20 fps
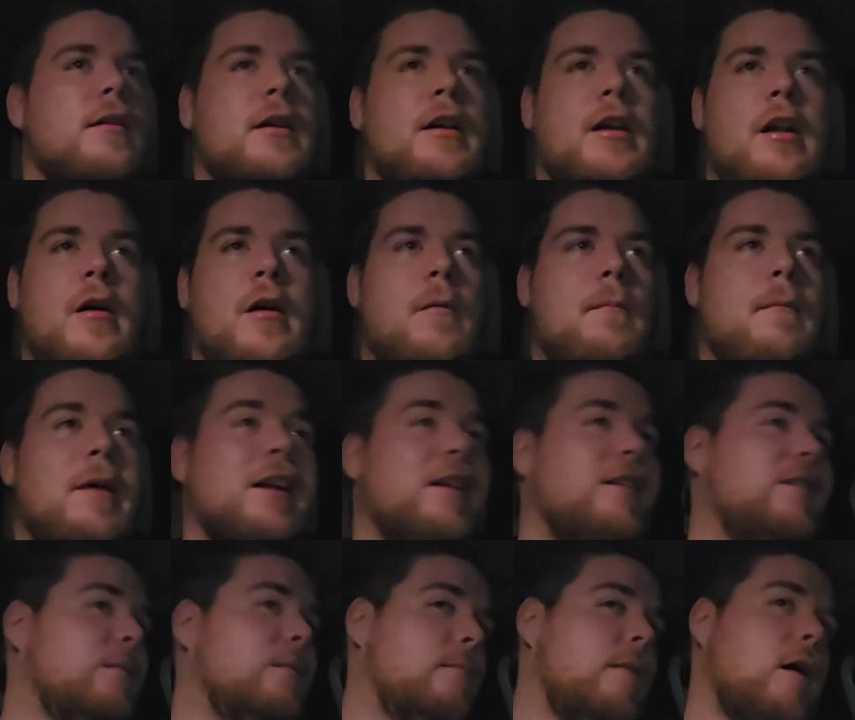
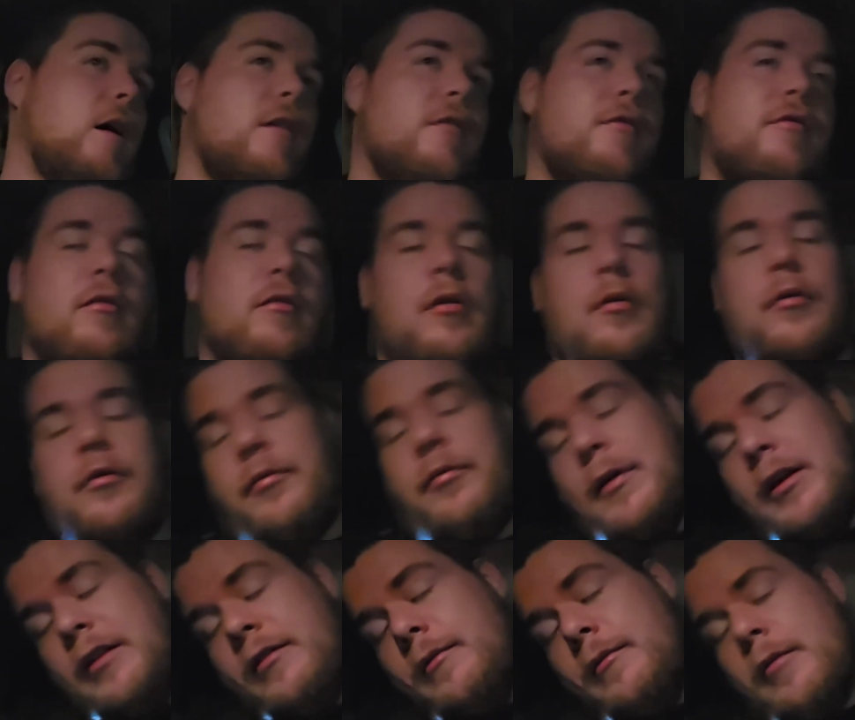medicine ball throws,
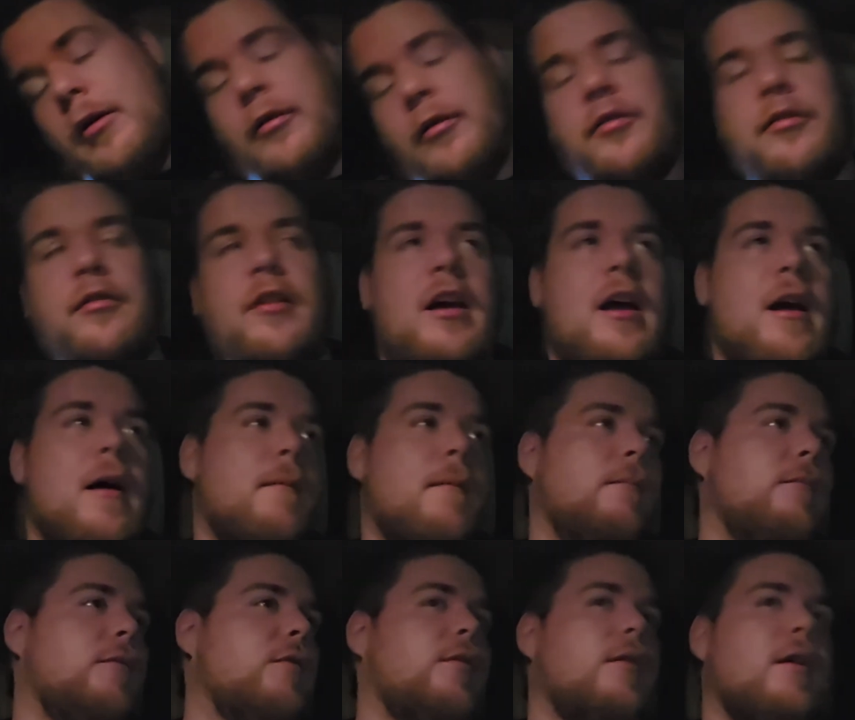medicine ball
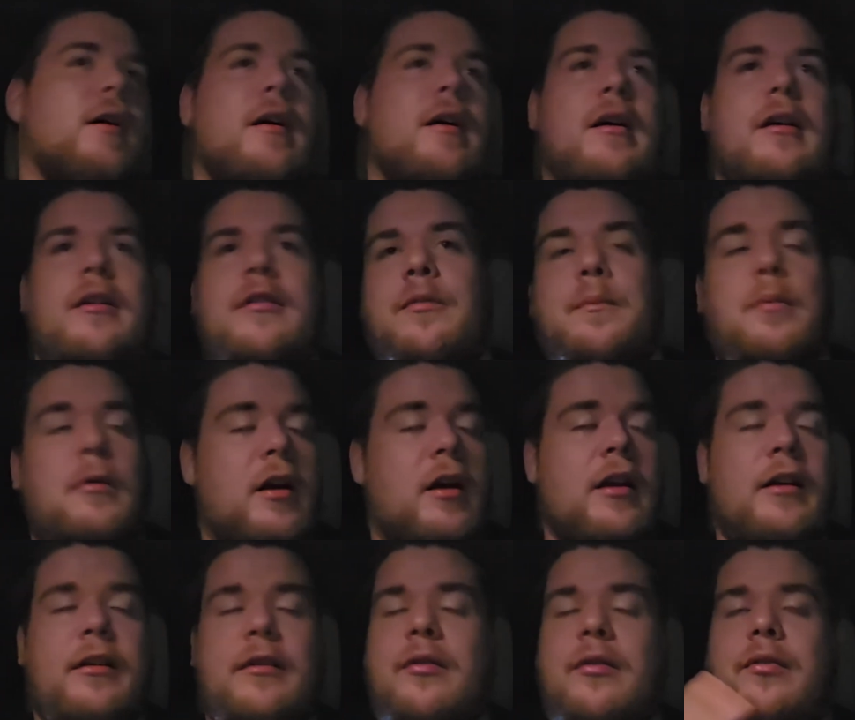slams,
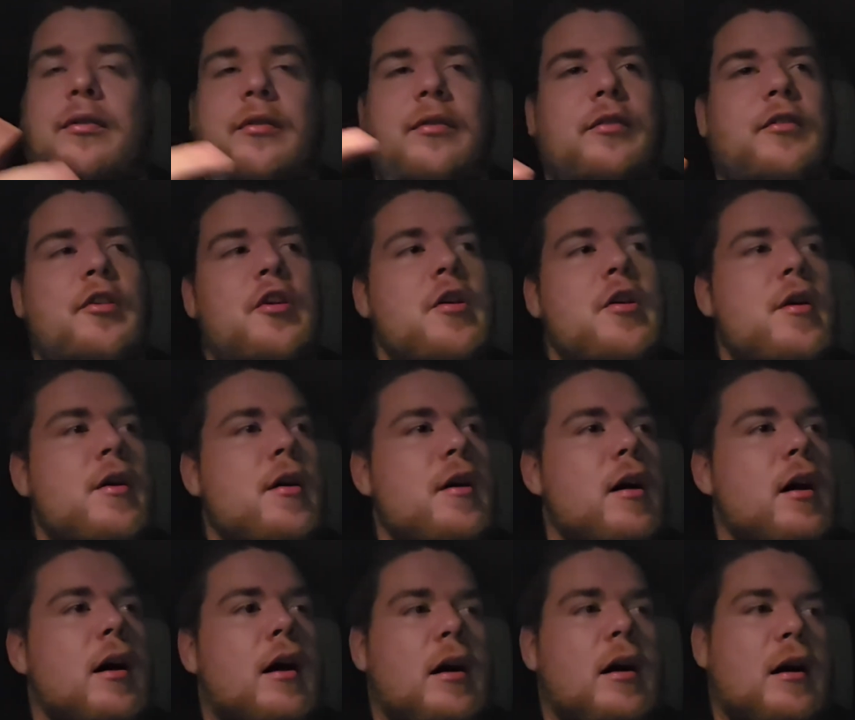sprints,
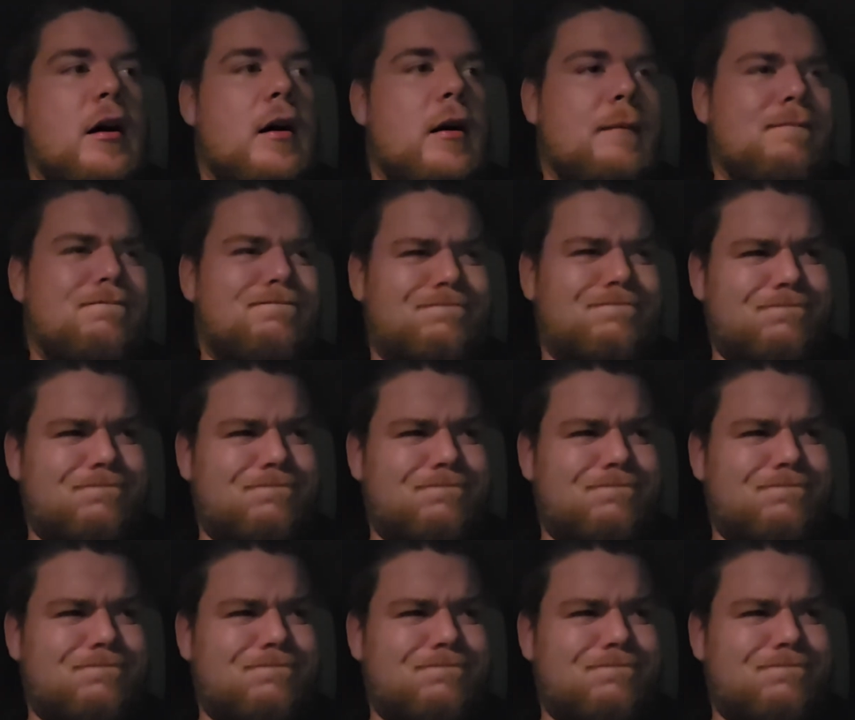the